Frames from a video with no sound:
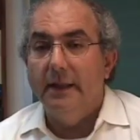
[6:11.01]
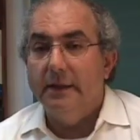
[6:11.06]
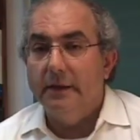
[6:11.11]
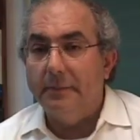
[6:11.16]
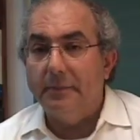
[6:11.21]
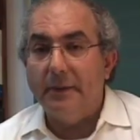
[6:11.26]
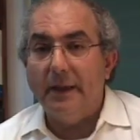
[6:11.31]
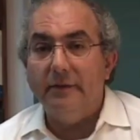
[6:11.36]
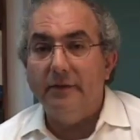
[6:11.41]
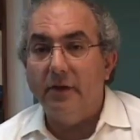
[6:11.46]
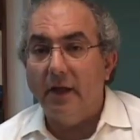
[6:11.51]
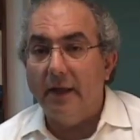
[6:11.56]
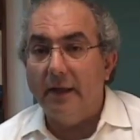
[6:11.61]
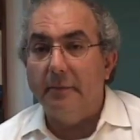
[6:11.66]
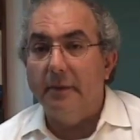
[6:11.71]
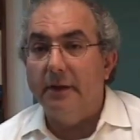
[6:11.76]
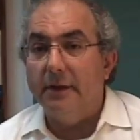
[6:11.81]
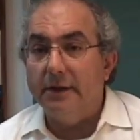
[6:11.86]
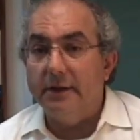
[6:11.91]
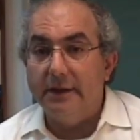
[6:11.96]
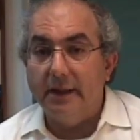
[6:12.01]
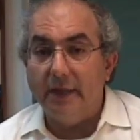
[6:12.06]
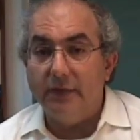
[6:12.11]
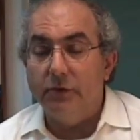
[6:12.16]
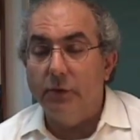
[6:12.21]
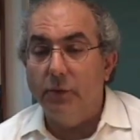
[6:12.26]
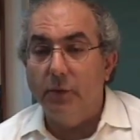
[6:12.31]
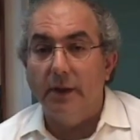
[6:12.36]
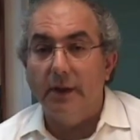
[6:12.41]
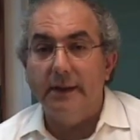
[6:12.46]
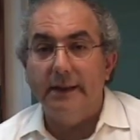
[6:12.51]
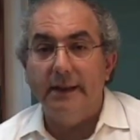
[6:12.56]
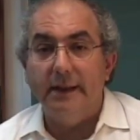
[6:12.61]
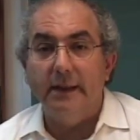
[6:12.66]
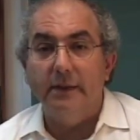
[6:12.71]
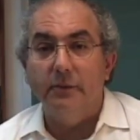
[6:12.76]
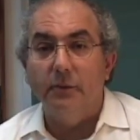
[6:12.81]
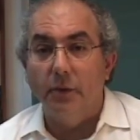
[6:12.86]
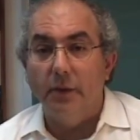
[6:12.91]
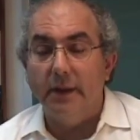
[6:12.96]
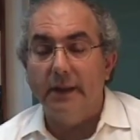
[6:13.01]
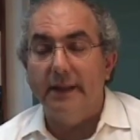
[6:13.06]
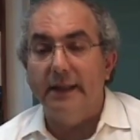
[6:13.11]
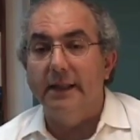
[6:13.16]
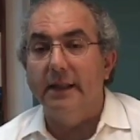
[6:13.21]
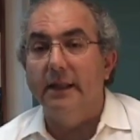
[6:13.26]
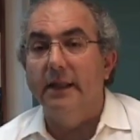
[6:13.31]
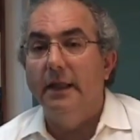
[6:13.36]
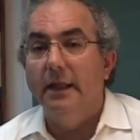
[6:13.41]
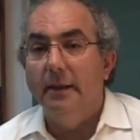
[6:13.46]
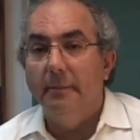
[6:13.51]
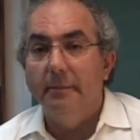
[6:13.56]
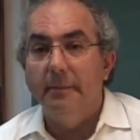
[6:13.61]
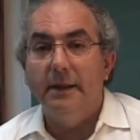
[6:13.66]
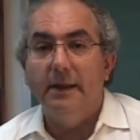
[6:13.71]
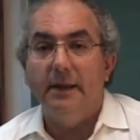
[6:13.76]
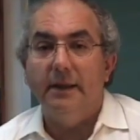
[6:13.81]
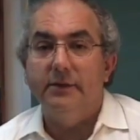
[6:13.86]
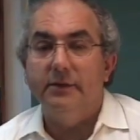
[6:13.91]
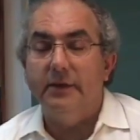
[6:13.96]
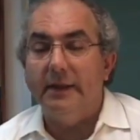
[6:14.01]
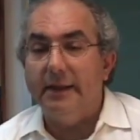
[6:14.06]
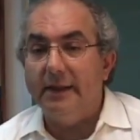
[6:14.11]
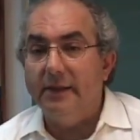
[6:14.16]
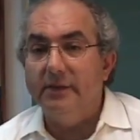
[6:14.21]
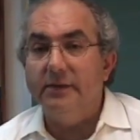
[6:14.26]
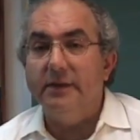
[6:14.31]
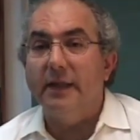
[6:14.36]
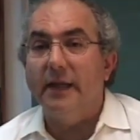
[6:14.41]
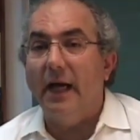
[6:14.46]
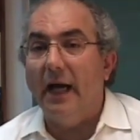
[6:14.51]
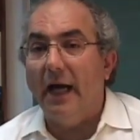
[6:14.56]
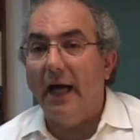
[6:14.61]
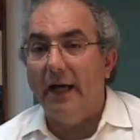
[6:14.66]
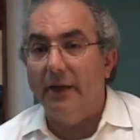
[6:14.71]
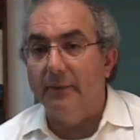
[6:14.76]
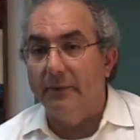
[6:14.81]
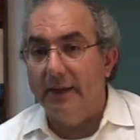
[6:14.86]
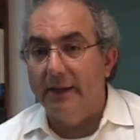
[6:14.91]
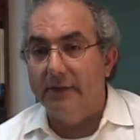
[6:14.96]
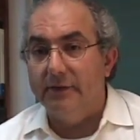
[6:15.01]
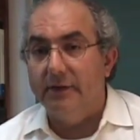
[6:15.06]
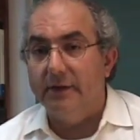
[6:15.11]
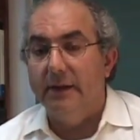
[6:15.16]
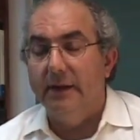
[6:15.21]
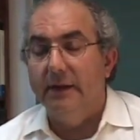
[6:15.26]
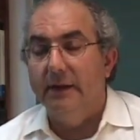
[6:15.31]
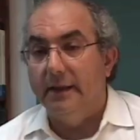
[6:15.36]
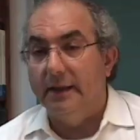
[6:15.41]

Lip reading: Depraved heart murder doesn't work here because there isn't a high risk,